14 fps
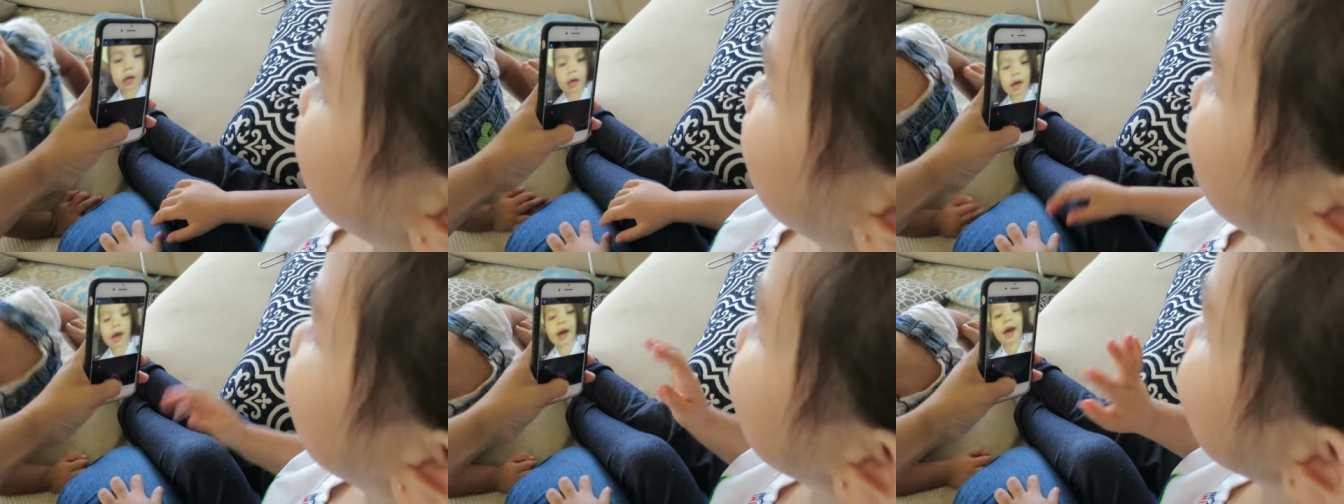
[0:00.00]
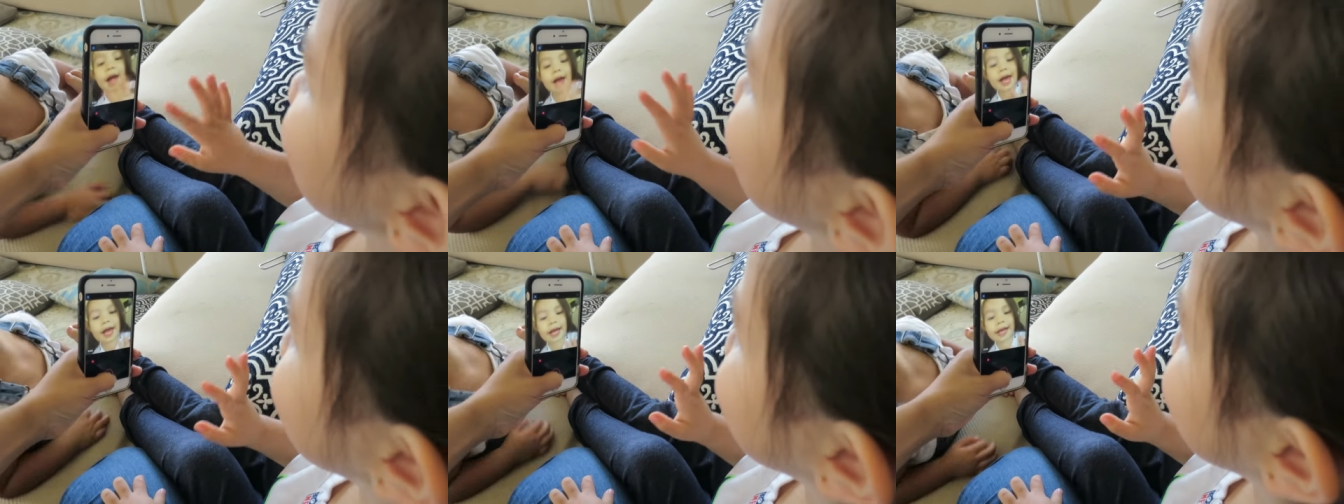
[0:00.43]

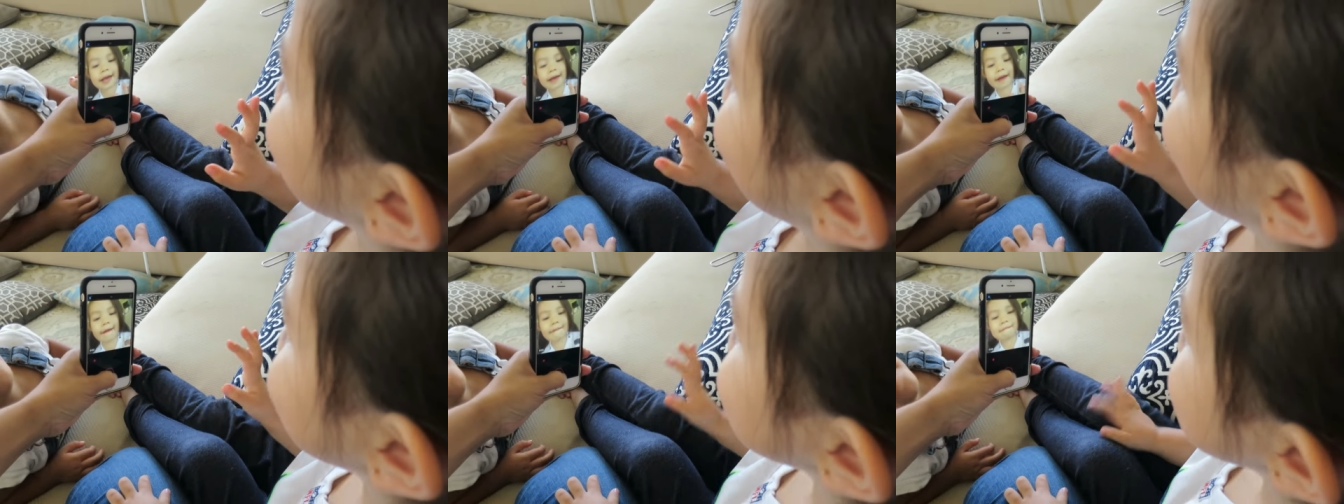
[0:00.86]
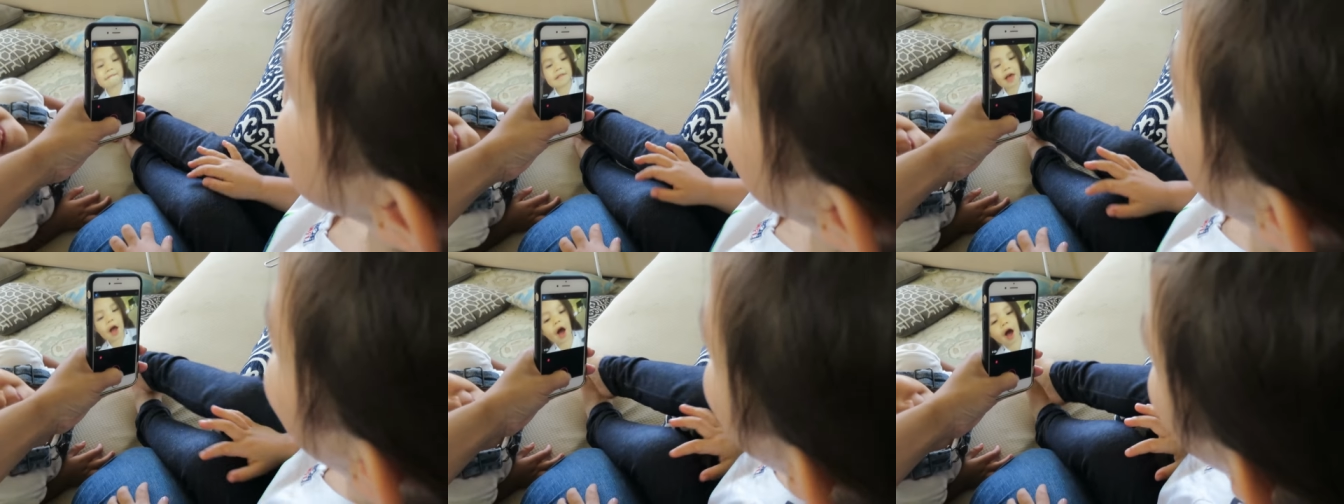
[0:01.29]
Hi. Um,
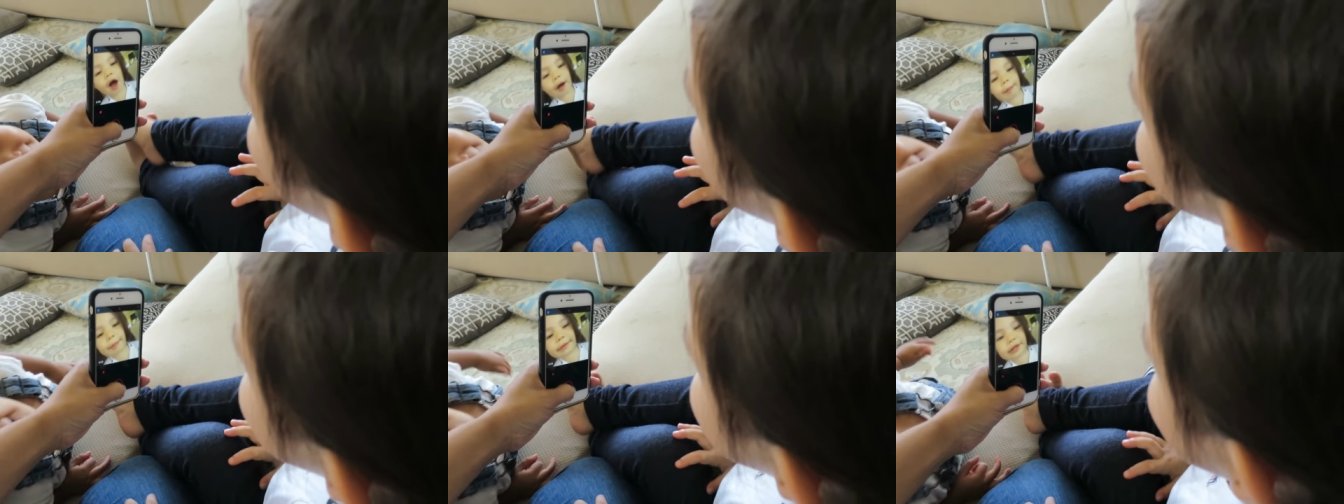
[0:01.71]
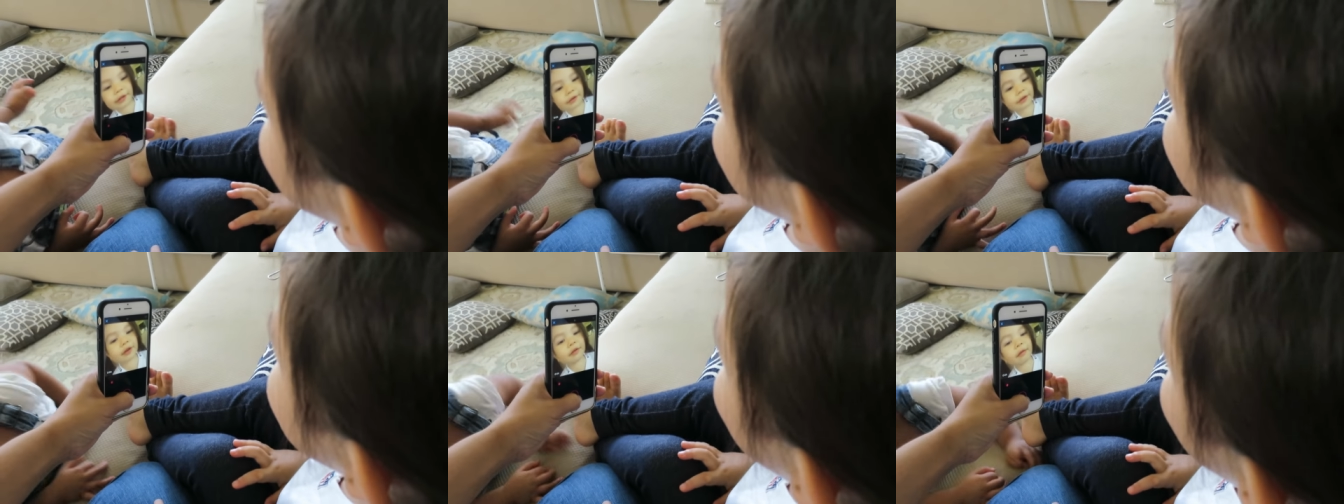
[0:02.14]
Hi. if
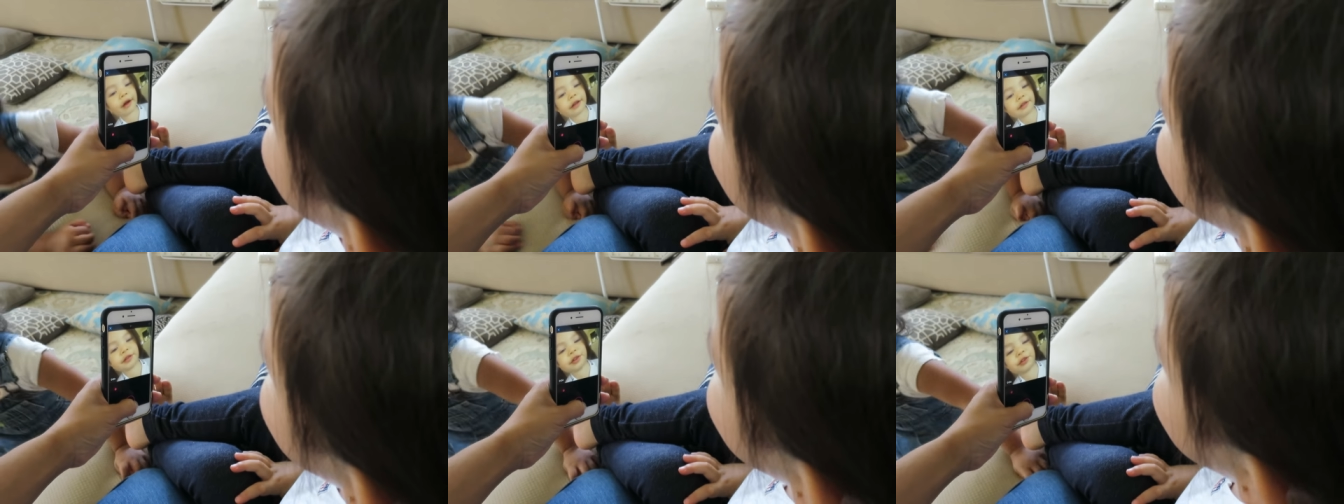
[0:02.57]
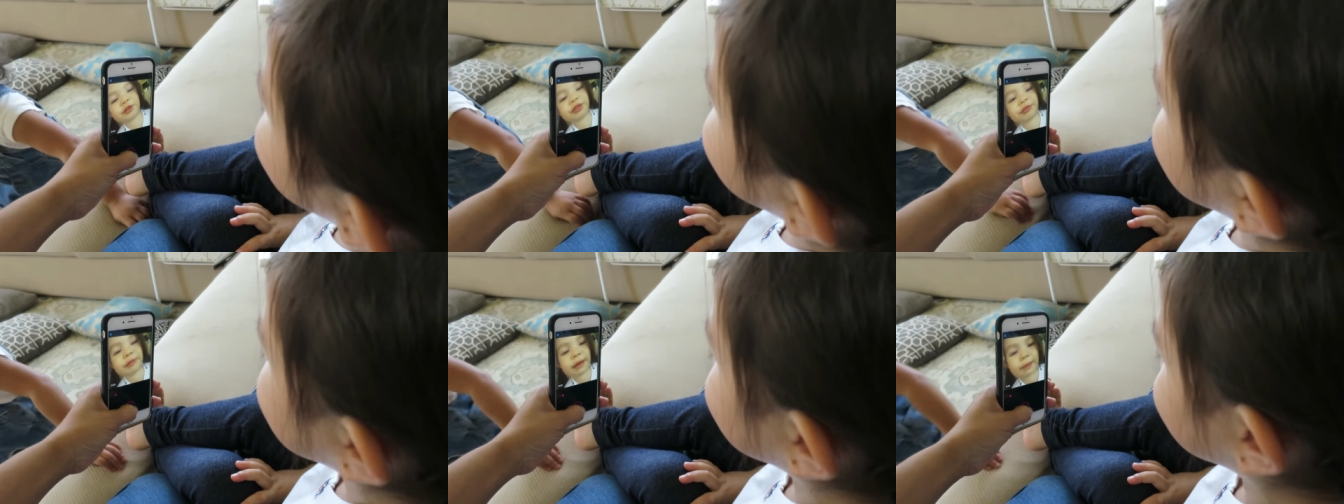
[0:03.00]
you want to
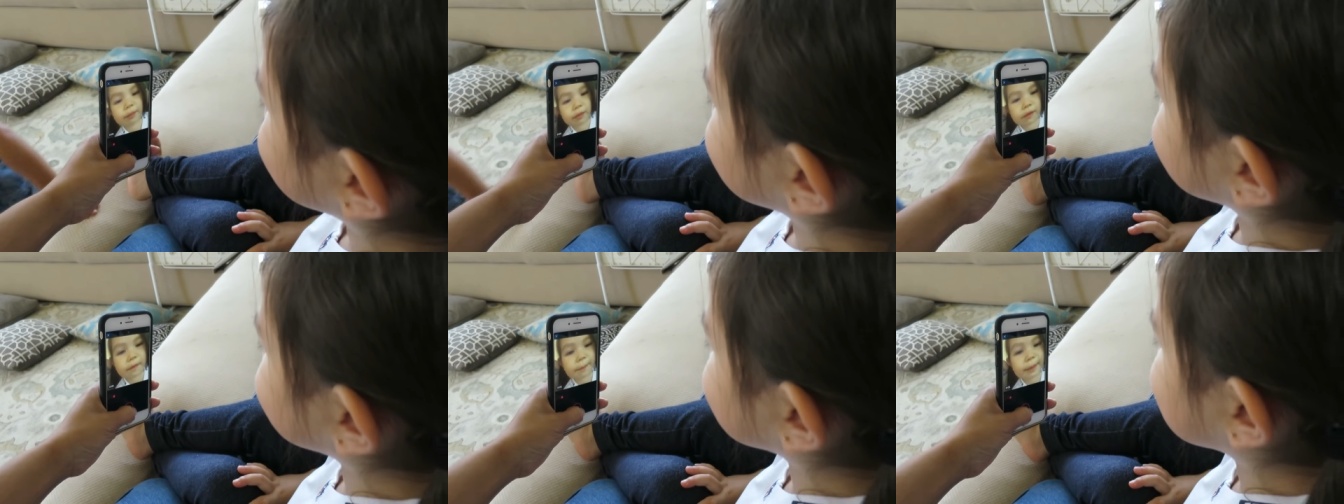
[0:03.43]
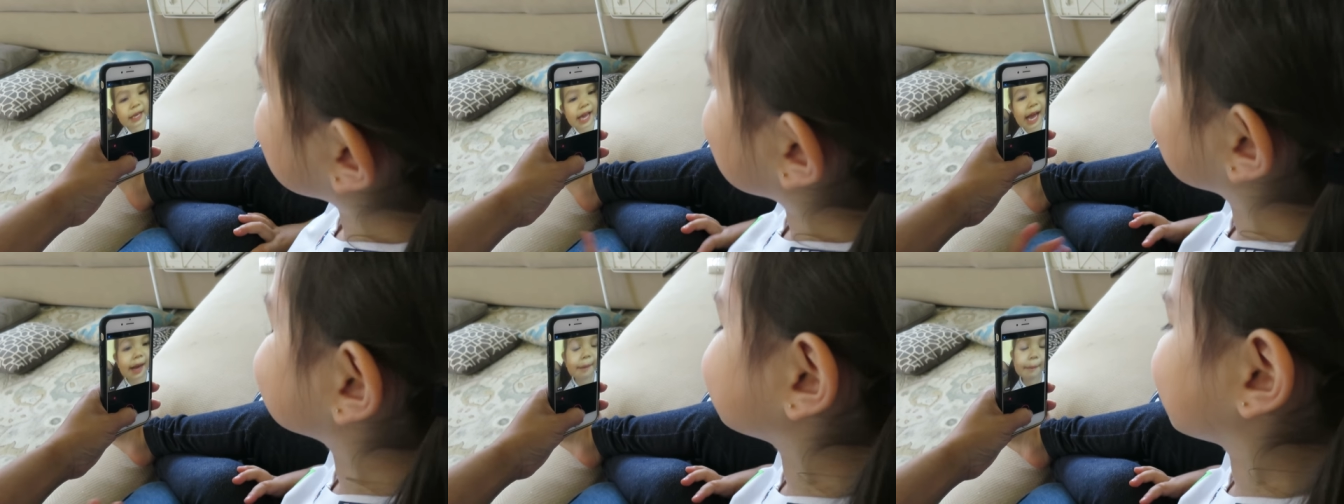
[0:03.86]
sleep with me
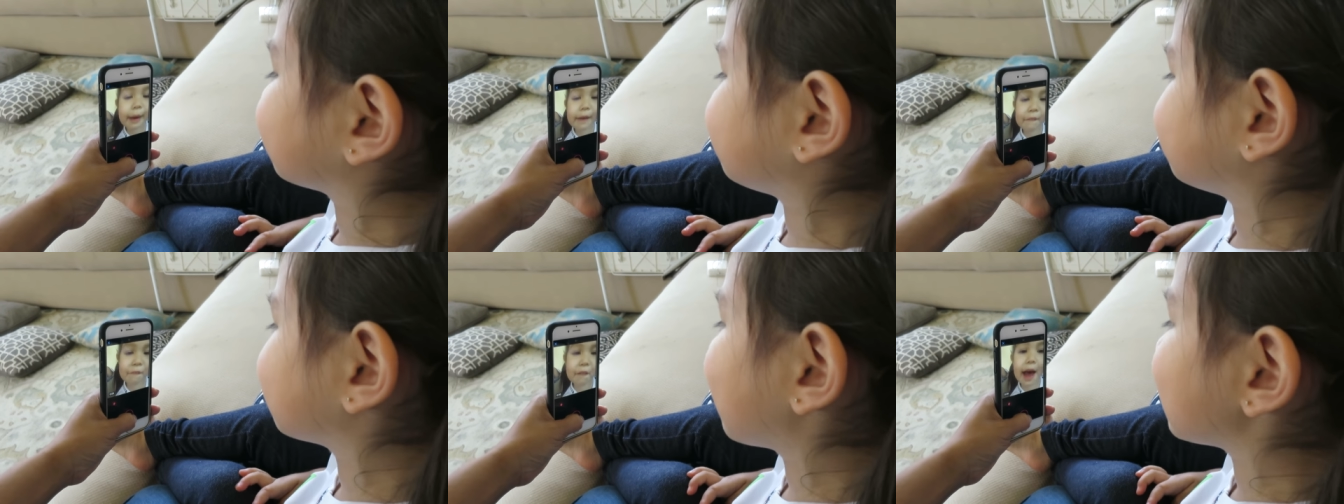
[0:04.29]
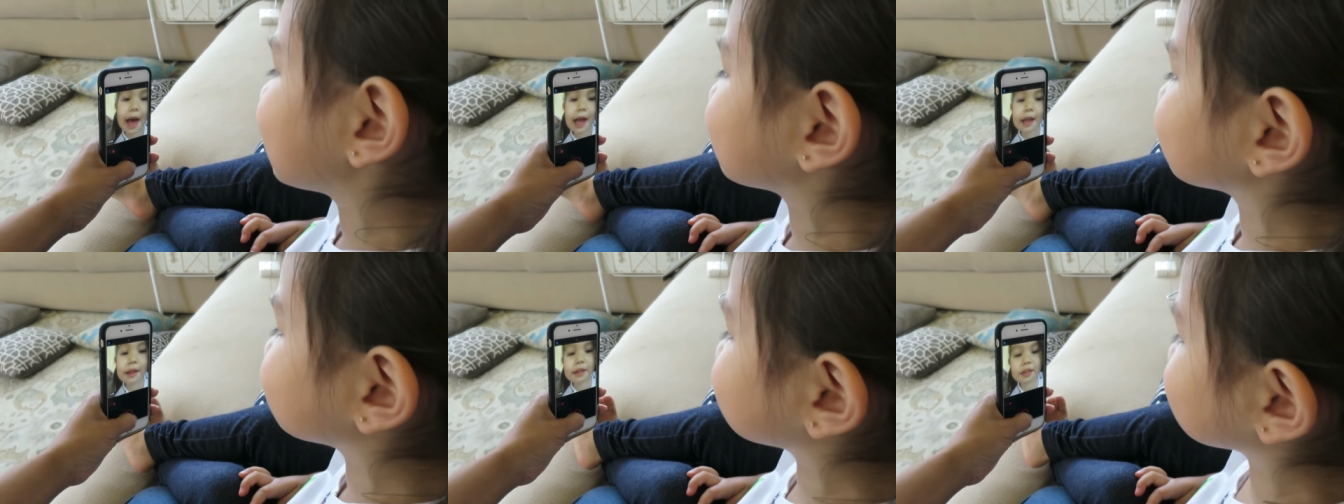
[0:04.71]
and my
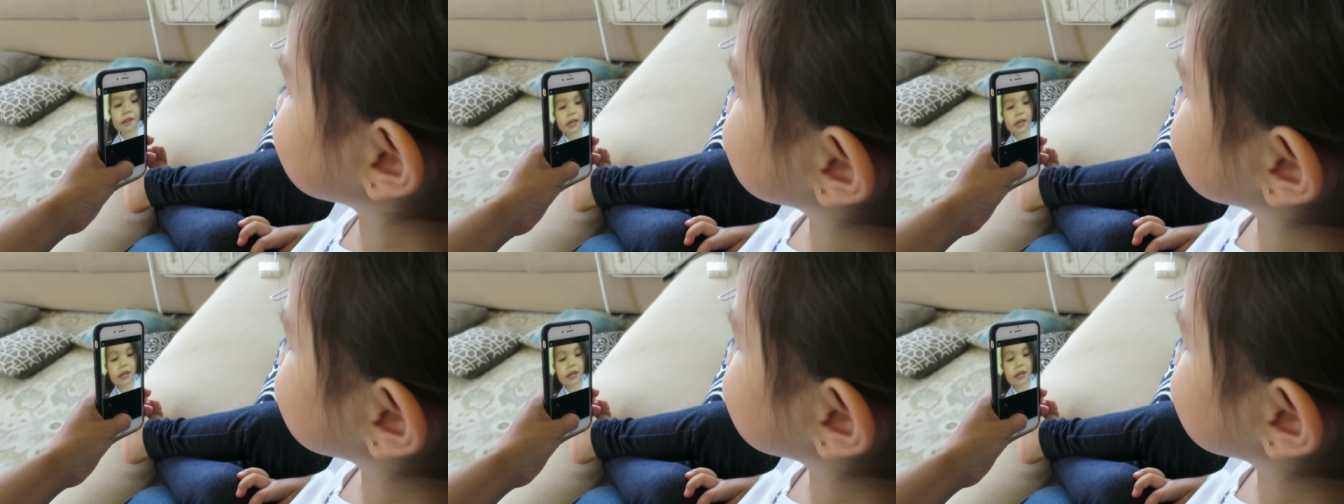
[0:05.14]
friends,